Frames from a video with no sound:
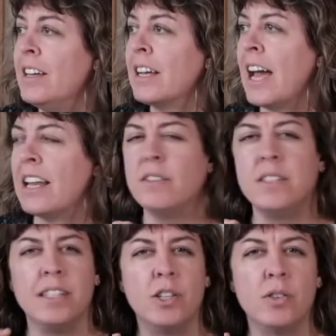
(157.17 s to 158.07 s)
kind of
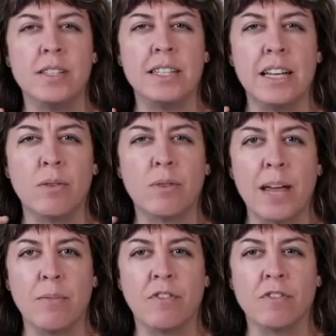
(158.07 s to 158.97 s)
citrusy,
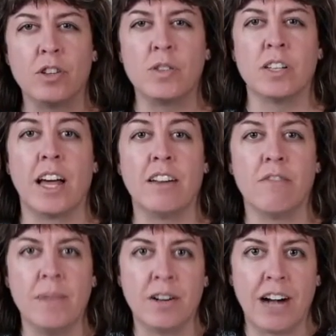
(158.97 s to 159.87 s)
ripe fruit, a lot
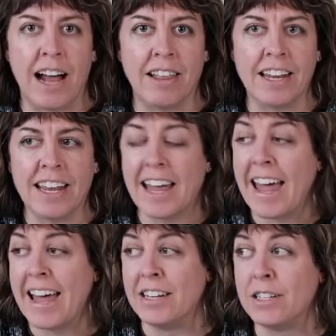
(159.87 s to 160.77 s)
of minerality,
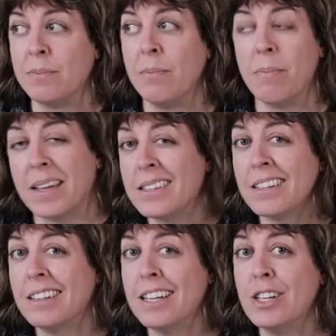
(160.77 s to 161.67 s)
and
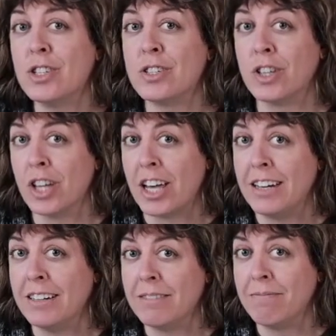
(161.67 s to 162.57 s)
basically just
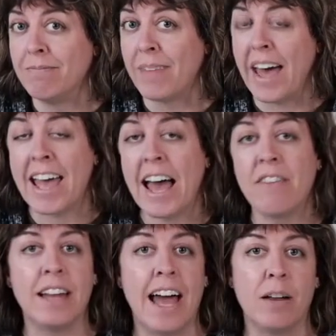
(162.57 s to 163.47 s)
good. I
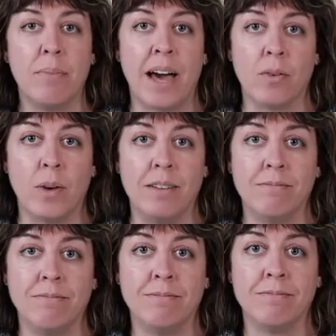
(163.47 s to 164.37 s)
haven't had a bad
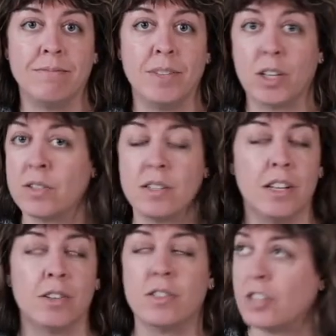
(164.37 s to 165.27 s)
one.
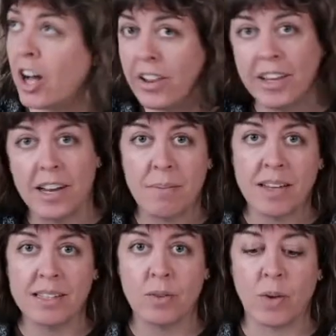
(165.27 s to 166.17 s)
There's solid,
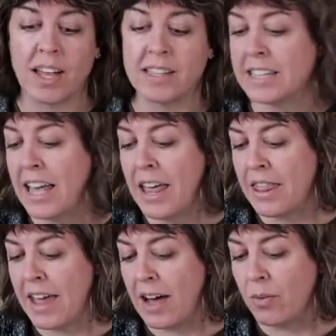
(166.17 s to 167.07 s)
amazing wines
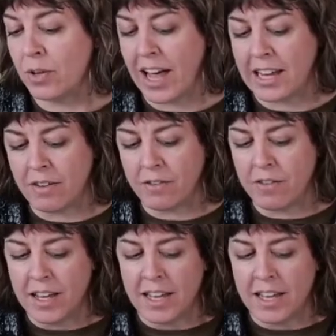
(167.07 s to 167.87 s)
that will kind of